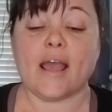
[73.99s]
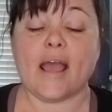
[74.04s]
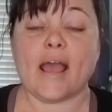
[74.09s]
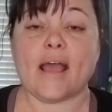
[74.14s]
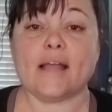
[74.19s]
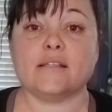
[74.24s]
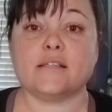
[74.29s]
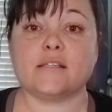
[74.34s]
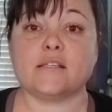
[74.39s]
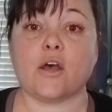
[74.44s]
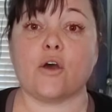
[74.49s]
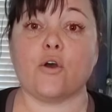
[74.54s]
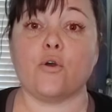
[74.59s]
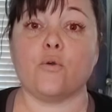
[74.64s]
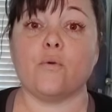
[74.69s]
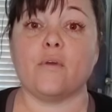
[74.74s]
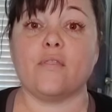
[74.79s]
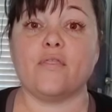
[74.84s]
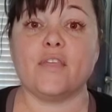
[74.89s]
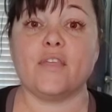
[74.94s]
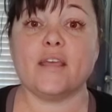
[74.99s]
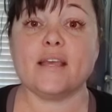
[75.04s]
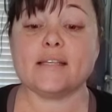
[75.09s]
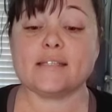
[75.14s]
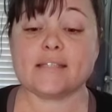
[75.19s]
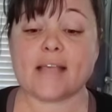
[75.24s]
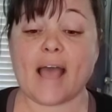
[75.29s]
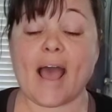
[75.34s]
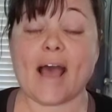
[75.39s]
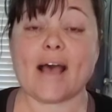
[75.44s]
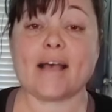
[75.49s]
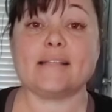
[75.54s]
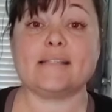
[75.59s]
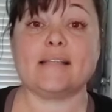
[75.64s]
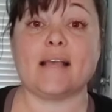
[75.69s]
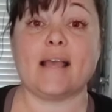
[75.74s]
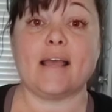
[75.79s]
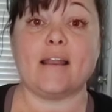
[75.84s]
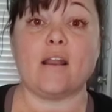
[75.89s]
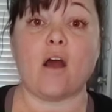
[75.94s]
And so this has
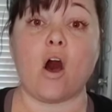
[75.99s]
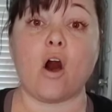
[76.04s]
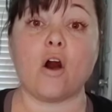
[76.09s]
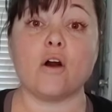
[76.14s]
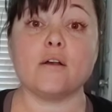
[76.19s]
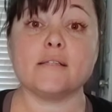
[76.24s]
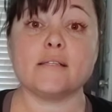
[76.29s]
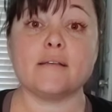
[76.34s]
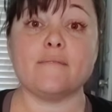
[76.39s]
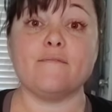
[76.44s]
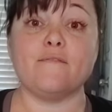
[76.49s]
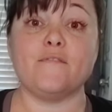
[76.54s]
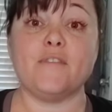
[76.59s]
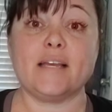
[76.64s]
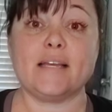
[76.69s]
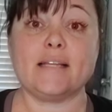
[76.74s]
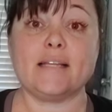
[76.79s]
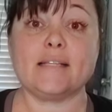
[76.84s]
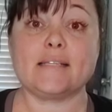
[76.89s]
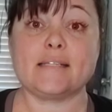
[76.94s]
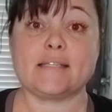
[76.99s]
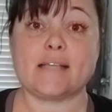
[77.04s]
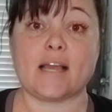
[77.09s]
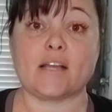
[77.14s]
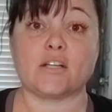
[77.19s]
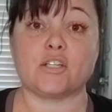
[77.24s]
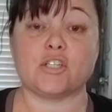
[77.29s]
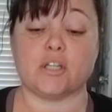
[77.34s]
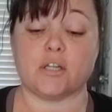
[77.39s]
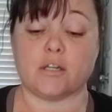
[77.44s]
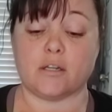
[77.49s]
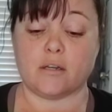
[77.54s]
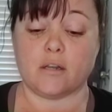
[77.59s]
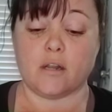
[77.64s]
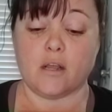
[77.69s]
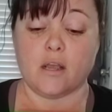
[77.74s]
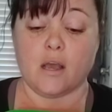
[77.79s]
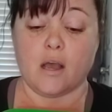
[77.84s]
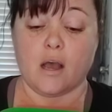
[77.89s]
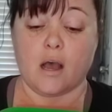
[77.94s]
an awesome vent section
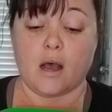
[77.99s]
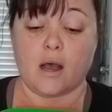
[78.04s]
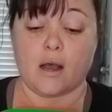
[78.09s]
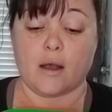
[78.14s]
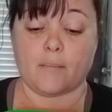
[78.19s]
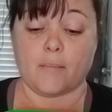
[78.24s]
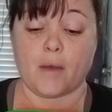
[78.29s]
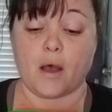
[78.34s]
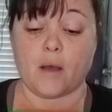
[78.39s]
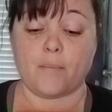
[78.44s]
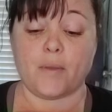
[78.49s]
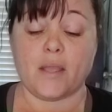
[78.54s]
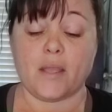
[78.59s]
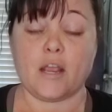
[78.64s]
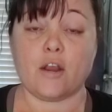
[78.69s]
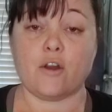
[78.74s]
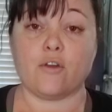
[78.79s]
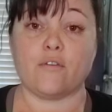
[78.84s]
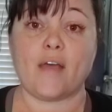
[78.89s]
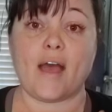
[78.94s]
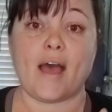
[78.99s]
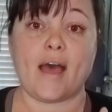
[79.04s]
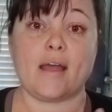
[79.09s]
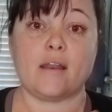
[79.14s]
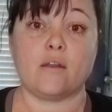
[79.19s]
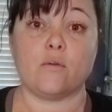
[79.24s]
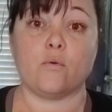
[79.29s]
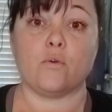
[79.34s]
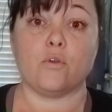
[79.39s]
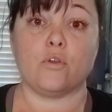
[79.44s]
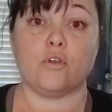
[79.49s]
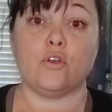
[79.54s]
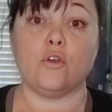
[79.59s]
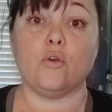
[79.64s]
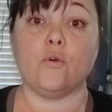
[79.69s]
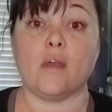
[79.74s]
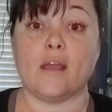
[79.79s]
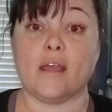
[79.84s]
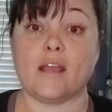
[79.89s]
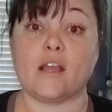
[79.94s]
up here that
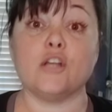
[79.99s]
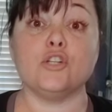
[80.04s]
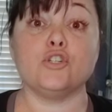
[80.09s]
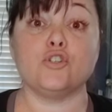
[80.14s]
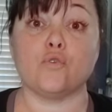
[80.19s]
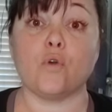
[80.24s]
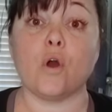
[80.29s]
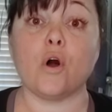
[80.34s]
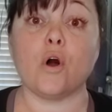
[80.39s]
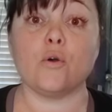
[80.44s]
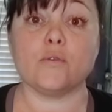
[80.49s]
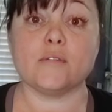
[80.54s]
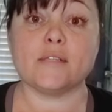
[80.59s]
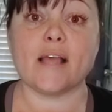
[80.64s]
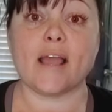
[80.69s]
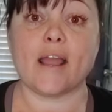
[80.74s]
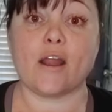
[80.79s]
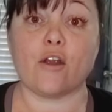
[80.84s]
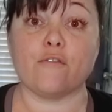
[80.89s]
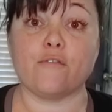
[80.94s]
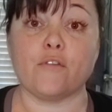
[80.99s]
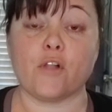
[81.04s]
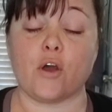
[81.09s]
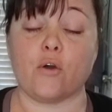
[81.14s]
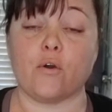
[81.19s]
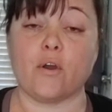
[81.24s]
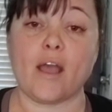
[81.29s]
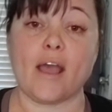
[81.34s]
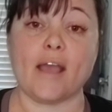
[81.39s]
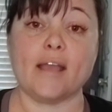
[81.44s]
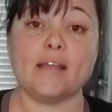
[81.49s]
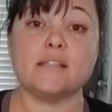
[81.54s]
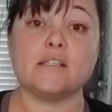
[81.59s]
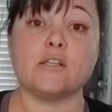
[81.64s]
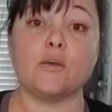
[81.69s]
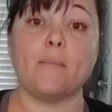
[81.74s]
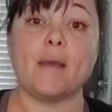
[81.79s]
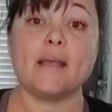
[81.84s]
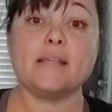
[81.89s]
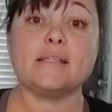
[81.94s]
it controls the airflow, okay? And
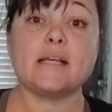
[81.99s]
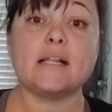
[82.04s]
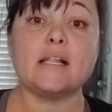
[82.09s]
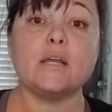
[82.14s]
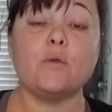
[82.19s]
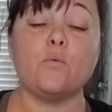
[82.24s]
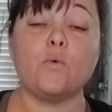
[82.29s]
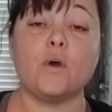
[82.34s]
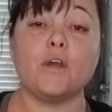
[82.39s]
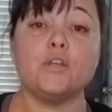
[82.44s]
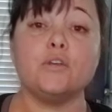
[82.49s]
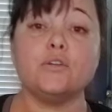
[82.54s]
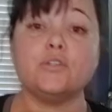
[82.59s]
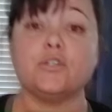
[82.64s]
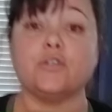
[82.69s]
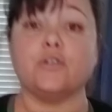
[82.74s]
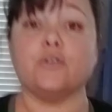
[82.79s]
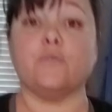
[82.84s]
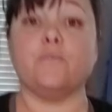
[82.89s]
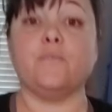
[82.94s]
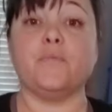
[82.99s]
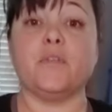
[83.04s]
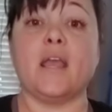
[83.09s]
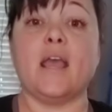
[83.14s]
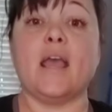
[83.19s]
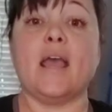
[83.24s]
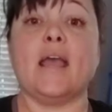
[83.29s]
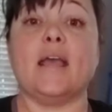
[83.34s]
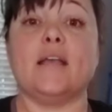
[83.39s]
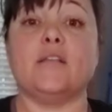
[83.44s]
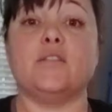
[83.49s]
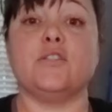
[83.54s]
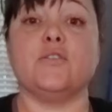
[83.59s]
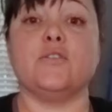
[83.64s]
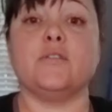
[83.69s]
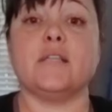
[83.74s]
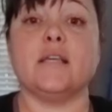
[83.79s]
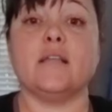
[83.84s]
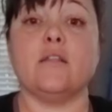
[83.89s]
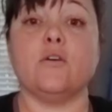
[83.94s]
so basically what you do is you
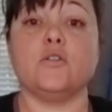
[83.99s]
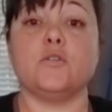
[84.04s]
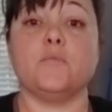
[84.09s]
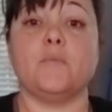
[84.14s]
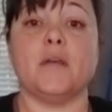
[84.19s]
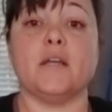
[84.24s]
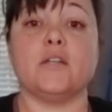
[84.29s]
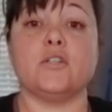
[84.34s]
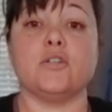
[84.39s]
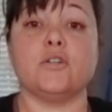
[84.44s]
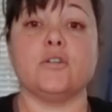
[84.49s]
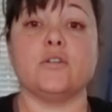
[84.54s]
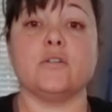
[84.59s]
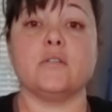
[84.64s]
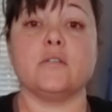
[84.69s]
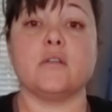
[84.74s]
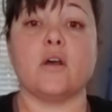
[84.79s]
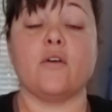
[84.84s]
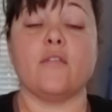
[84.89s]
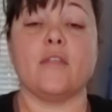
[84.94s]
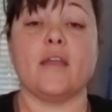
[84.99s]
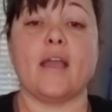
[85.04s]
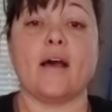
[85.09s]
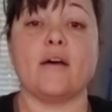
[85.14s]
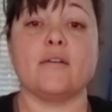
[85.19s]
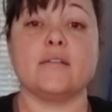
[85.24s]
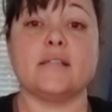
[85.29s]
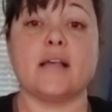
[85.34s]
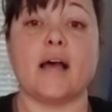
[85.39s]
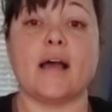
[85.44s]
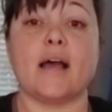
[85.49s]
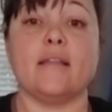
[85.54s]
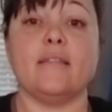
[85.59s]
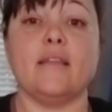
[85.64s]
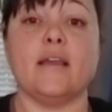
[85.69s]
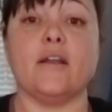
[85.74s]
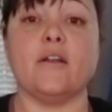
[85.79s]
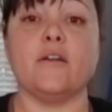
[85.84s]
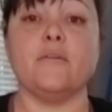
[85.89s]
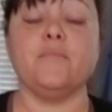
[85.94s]
see those pictures on the outside
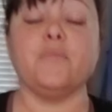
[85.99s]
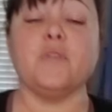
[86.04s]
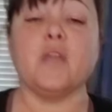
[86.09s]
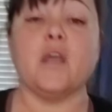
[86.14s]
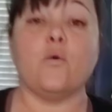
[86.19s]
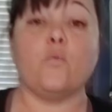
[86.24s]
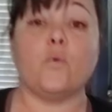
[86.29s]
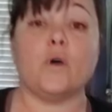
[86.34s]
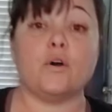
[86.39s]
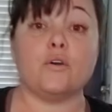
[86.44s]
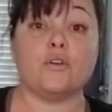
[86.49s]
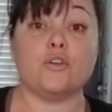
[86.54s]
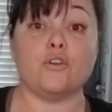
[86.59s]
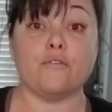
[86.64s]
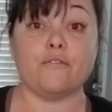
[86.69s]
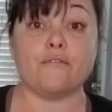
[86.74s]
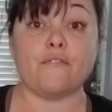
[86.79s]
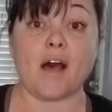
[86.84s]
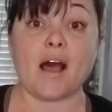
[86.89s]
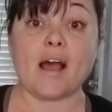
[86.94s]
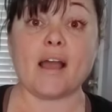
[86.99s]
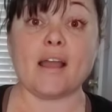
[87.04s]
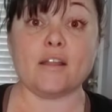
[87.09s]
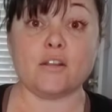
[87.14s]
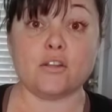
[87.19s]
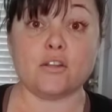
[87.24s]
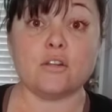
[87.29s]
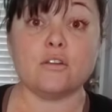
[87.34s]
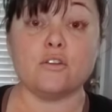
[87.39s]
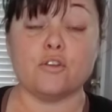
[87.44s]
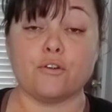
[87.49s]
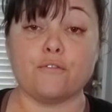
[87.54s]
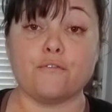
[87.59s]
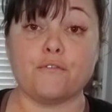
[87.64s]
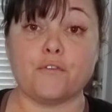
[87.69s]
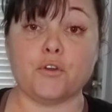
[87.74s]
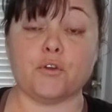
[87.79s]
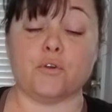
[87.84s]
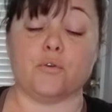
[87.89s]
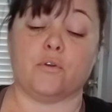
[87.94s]
there? Well, you find your
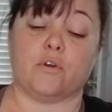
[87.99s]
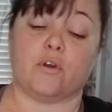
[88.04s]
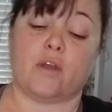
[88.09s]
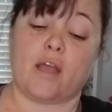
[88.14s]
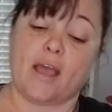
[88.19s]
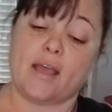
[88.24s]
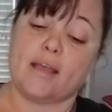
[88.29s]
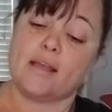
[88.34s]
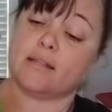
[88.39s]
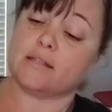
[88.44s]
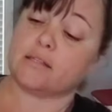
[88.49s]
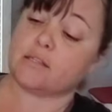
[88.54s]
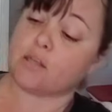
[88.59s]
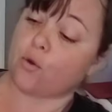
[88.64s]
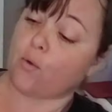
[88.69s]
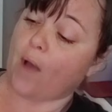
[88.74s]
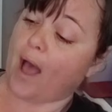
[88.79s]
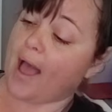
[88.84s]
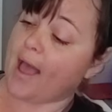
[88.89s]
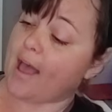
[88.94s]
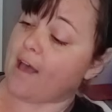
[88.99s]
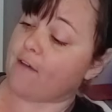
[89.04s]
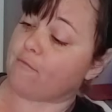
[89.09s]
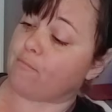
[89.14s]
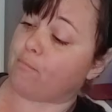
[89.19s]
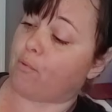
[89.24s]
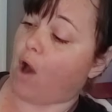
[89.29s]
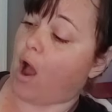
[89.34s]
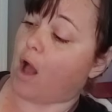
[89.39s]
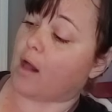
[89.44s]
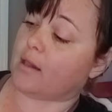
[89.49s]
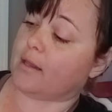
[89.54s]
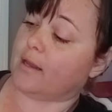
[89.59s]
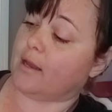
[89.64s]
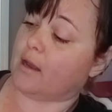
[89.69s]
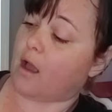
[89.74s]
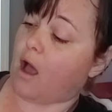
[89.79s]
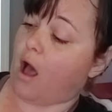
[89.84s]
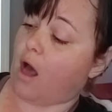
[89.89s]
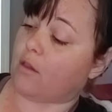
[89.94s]
food, okay? And so I have broccoli
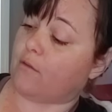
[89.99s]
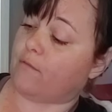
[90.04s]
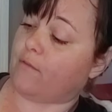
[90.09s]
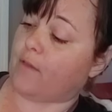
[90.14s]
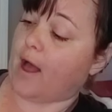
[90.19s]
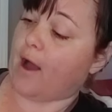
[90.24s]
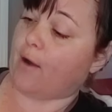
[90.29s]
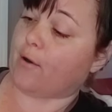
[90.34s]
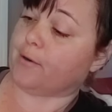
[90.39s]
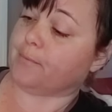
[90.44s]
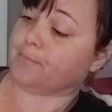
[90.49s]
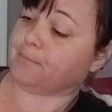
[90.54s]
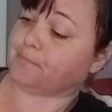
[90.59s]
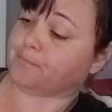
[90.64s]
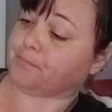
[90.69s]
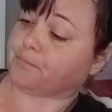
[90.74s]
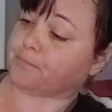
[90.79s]
and cauliflower.